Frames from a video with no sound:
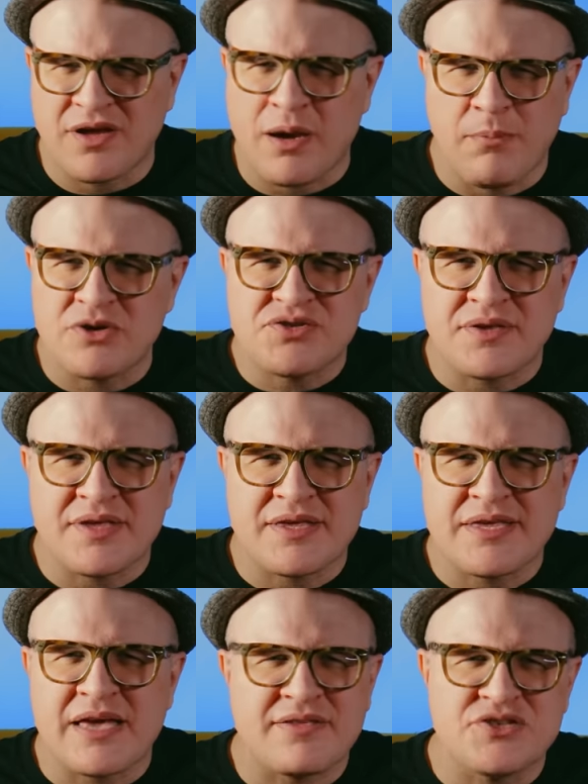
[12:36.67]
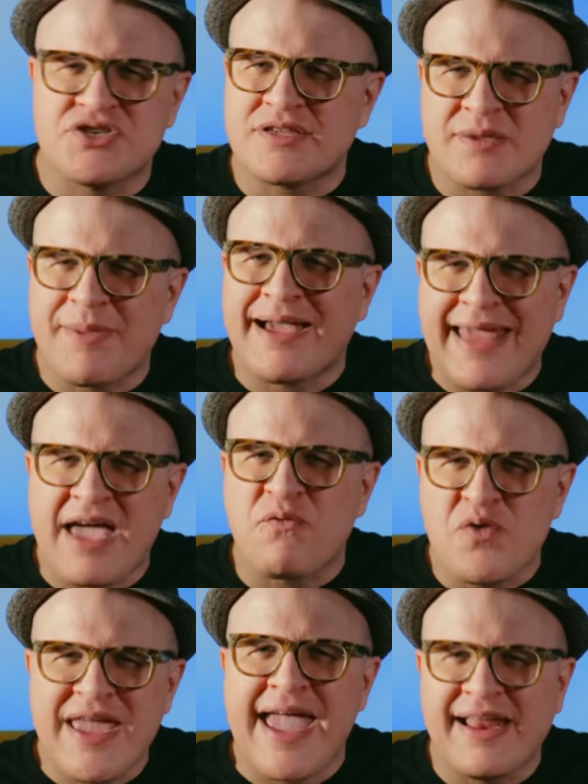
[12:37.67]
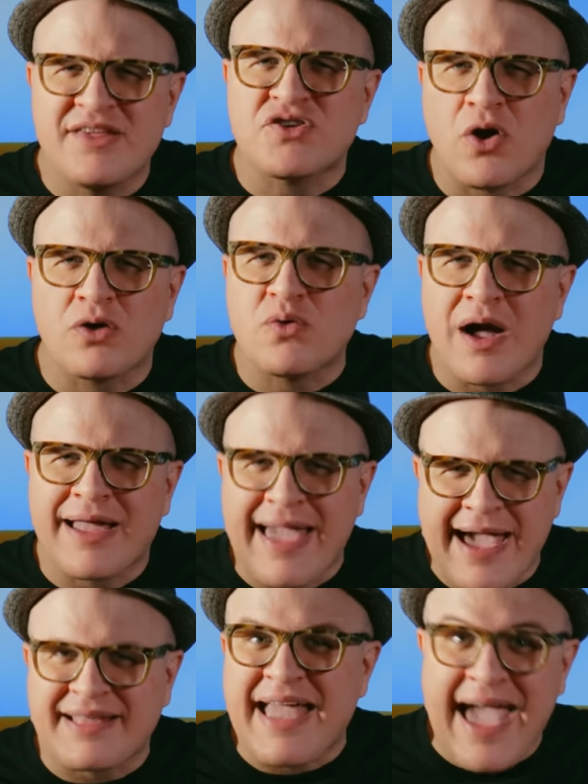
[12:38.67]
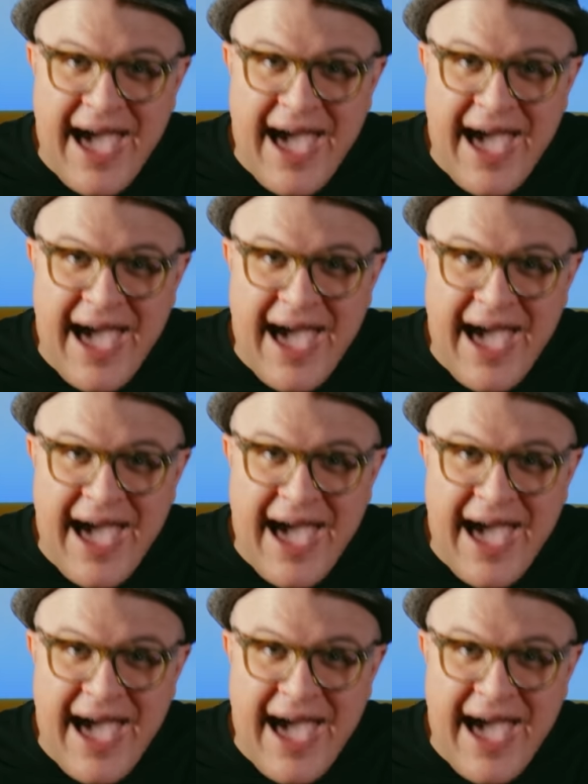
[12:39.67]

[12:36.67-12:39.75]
to commercial success of just about every 80s hard rock act